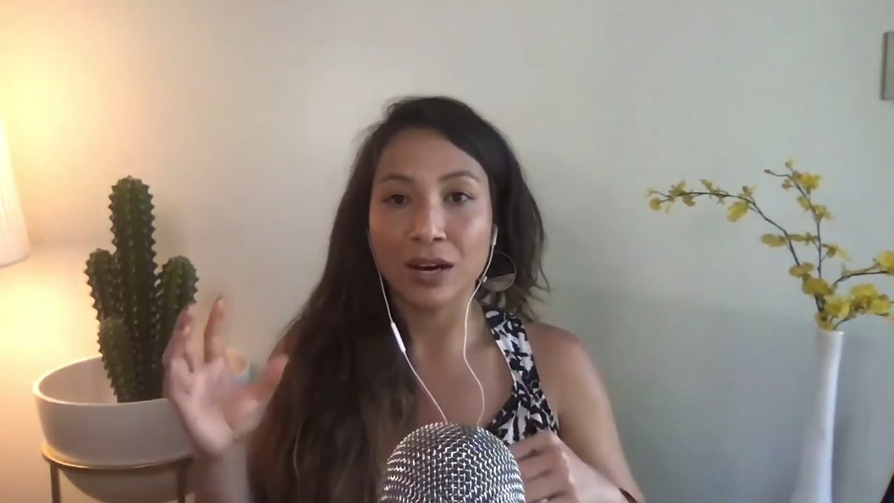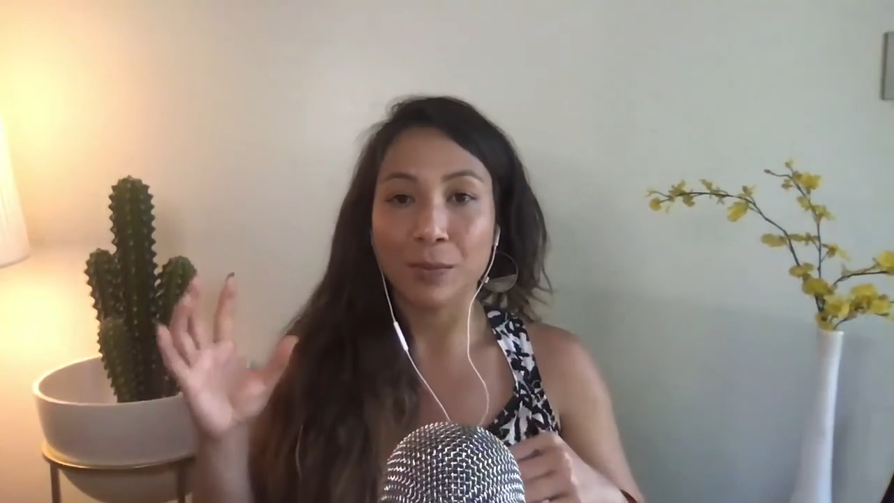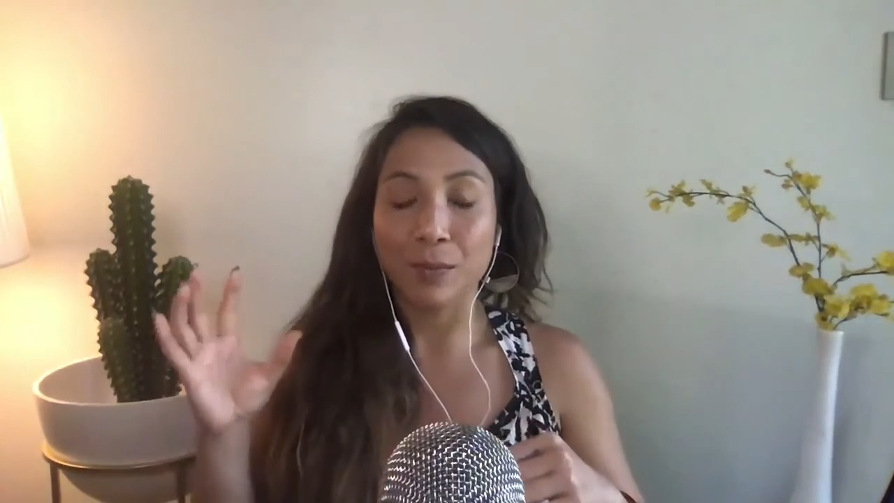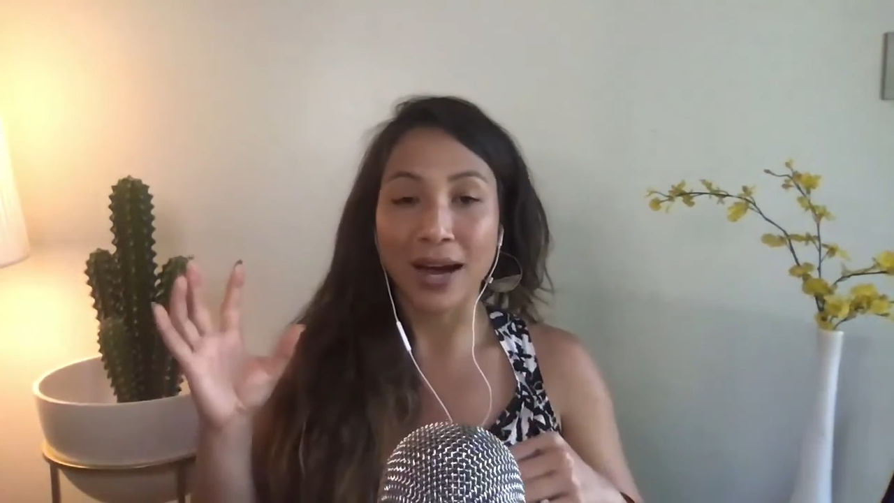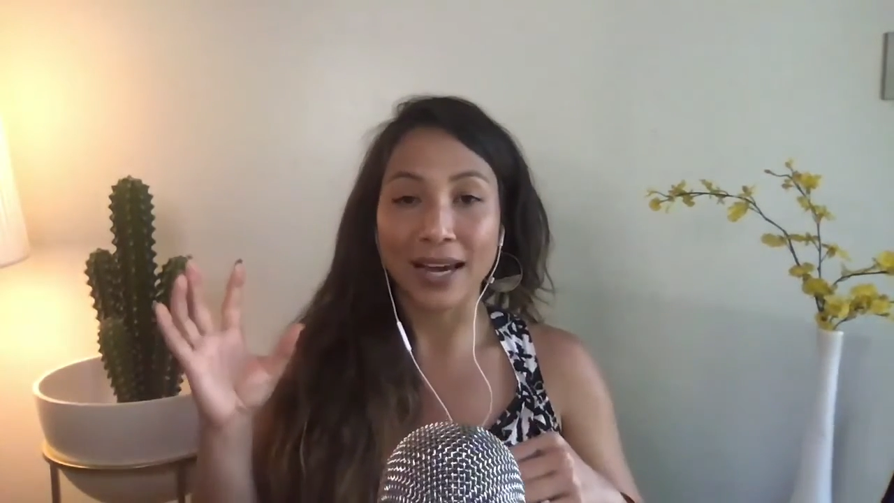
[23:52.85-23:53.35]

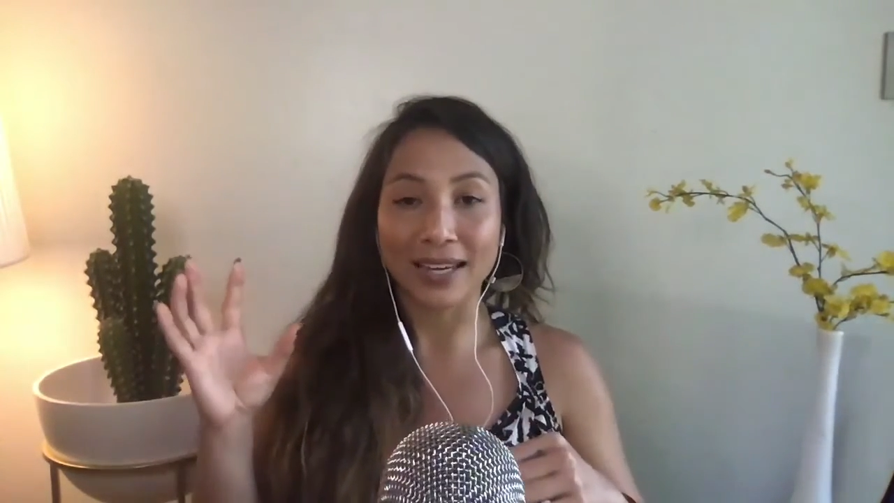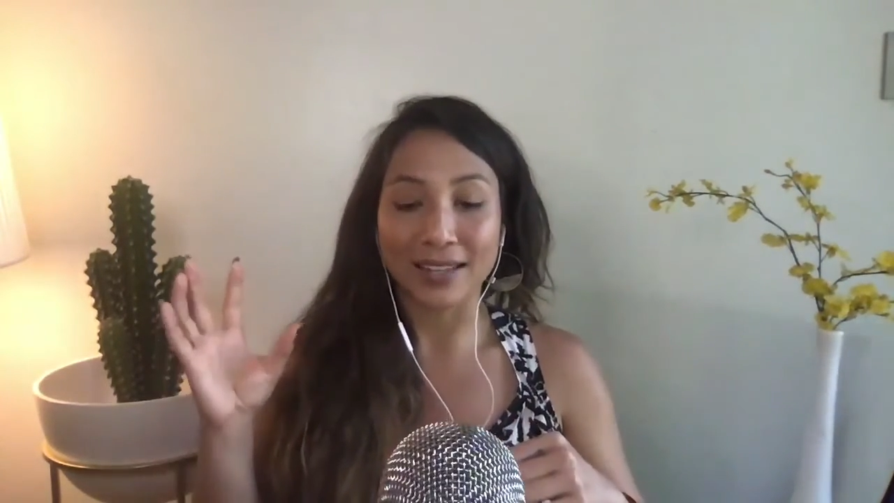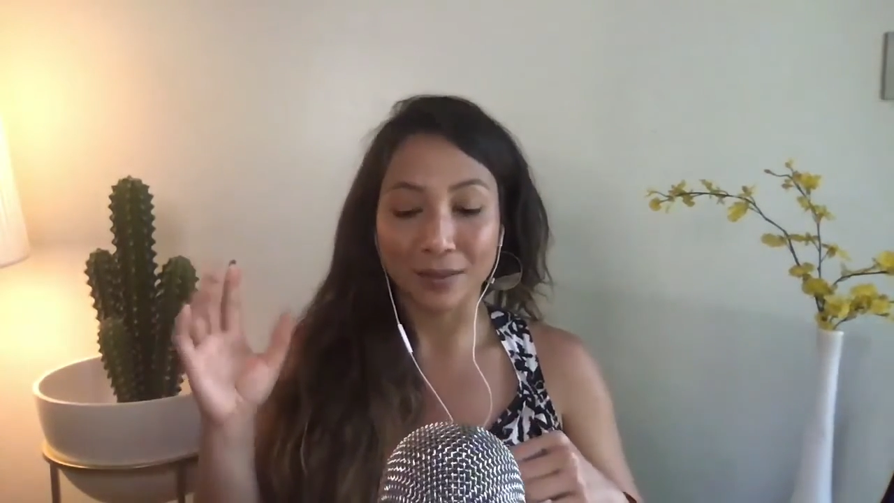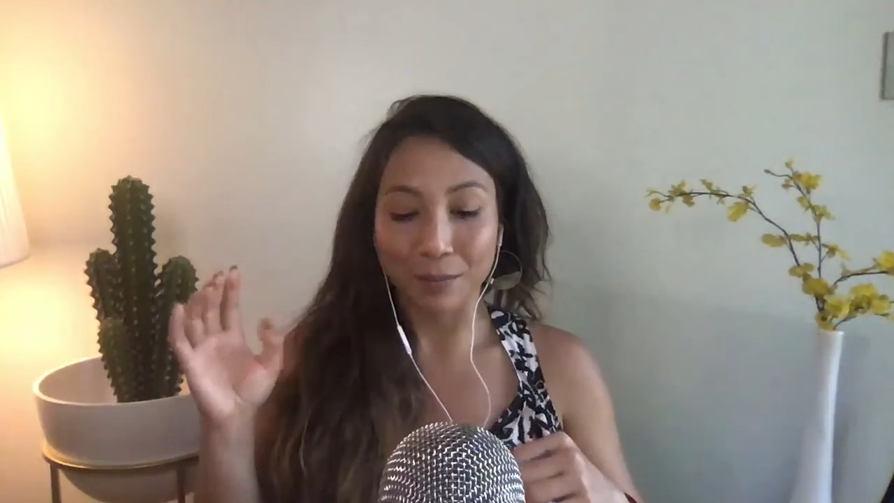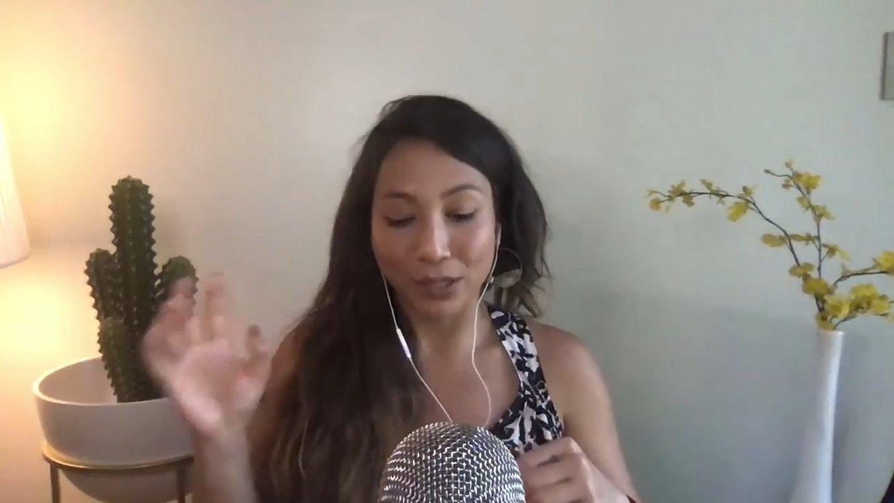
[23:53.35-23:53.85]
my
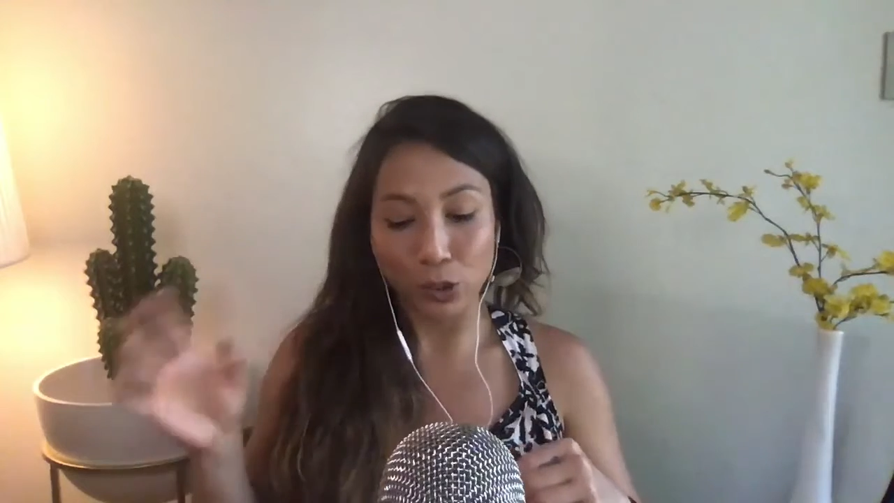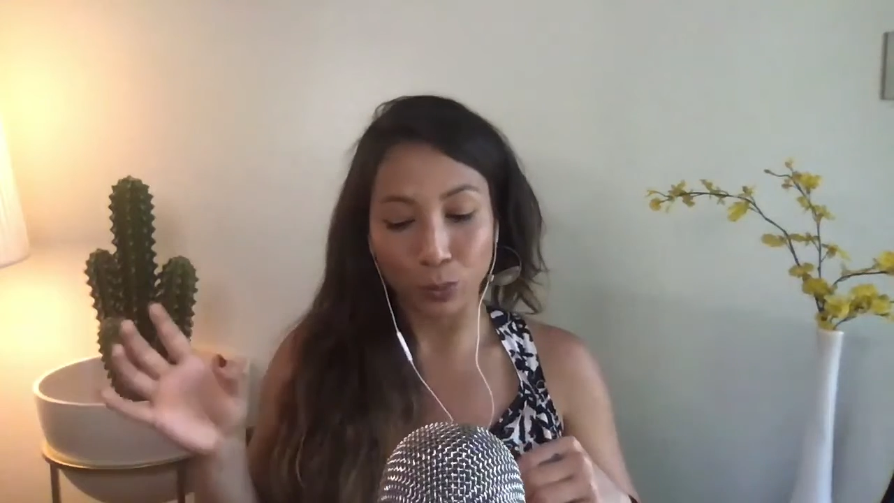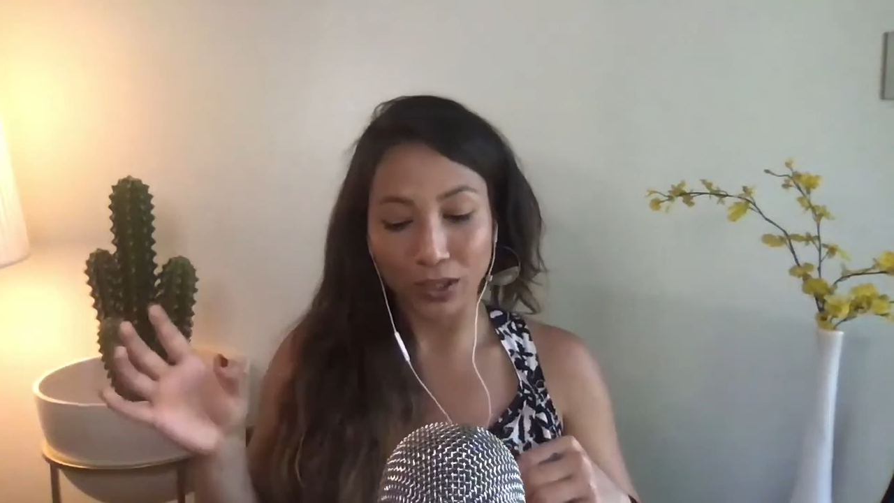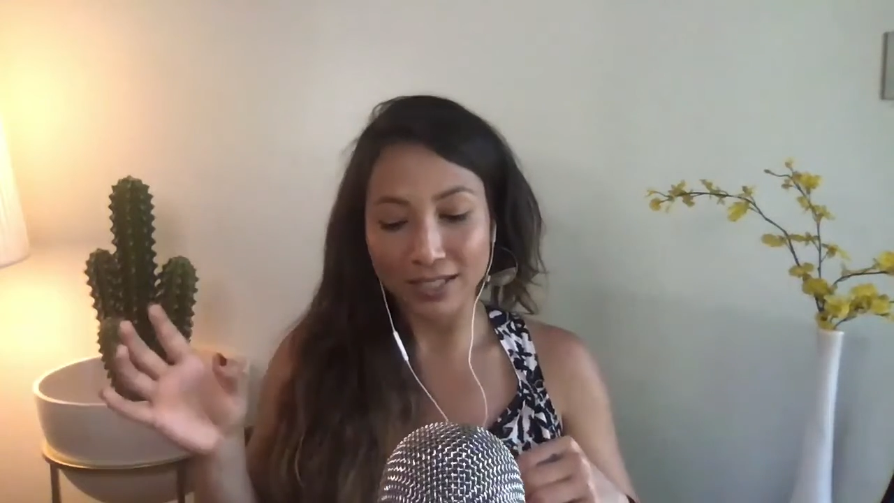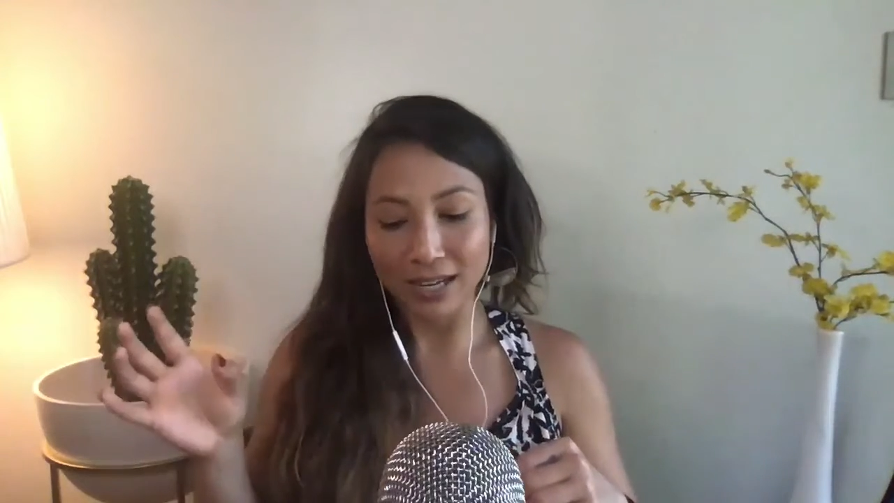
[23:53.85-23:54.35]
my
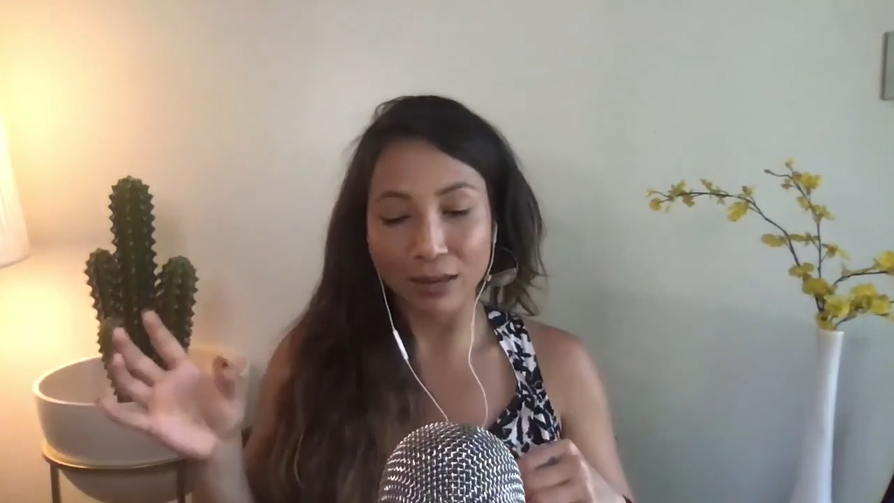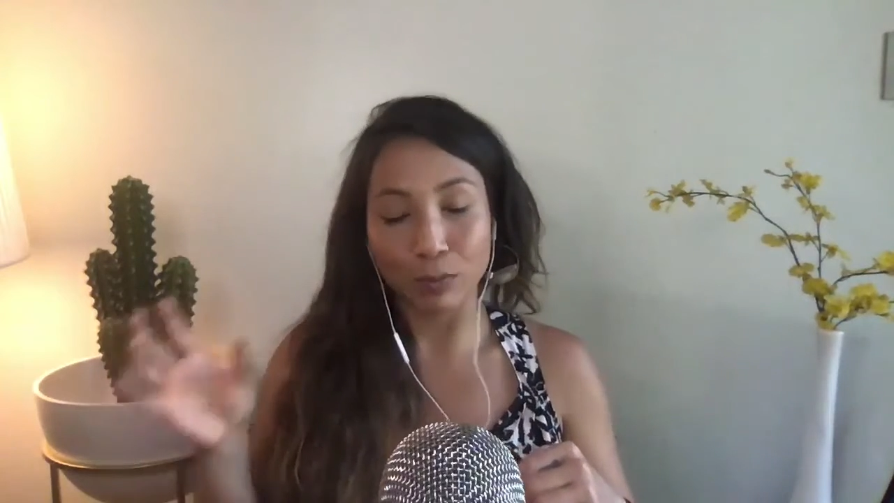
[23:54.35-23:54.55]
springtime